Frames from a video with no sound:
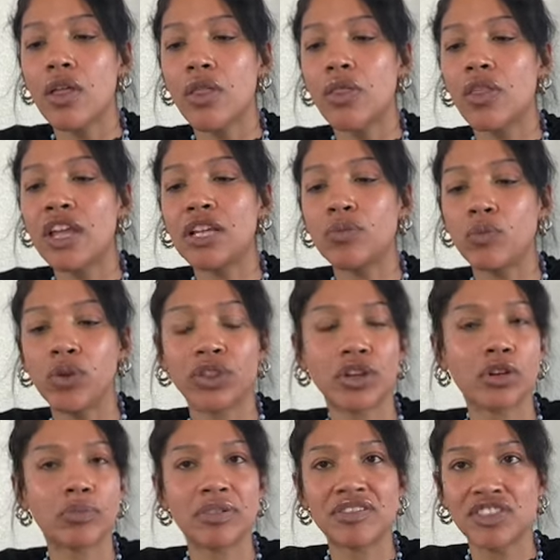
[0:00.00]
they with
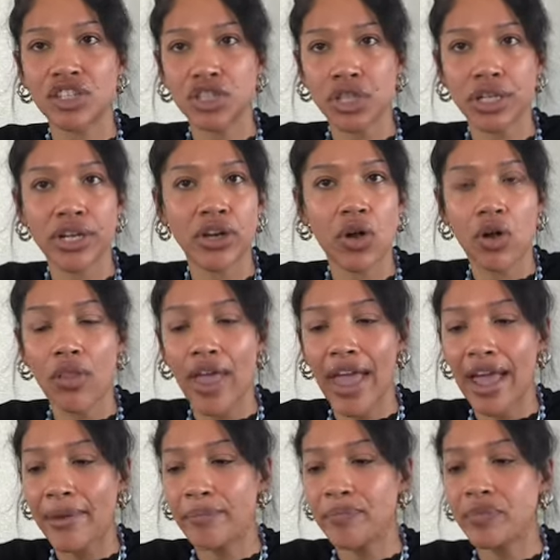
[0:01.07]
their position and all
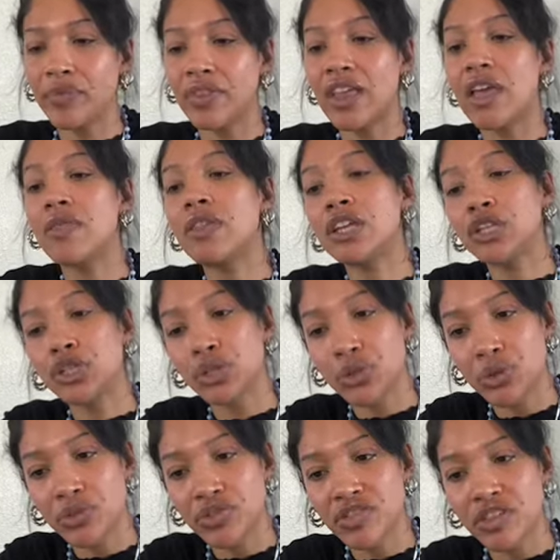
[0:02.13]
that, then they
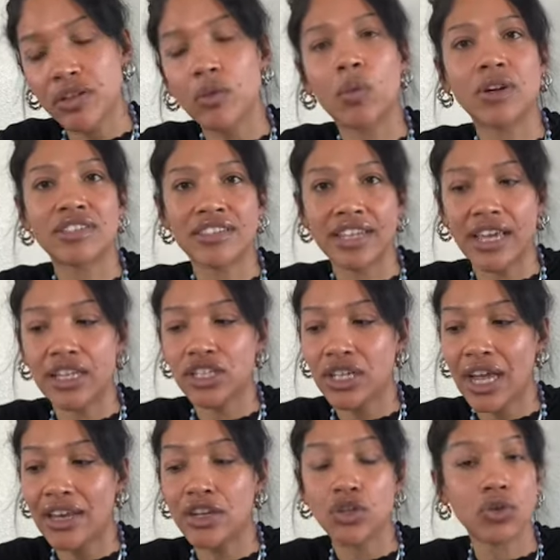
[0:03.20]
choose once again to
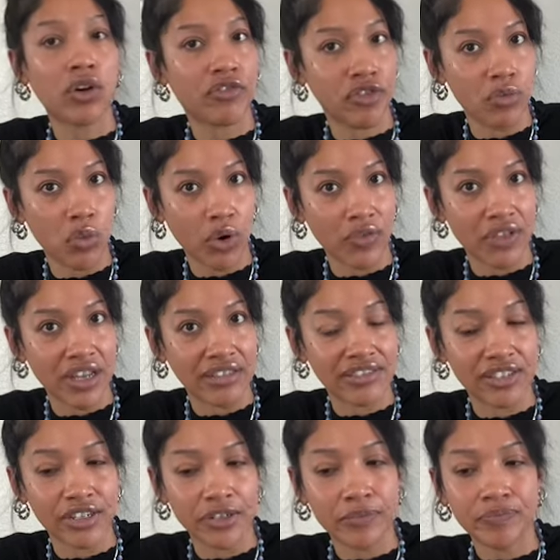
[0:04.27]
kind of do a few more things
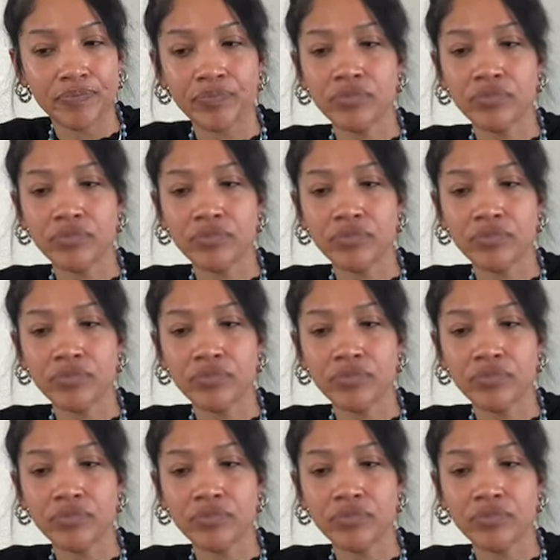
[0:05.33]
here.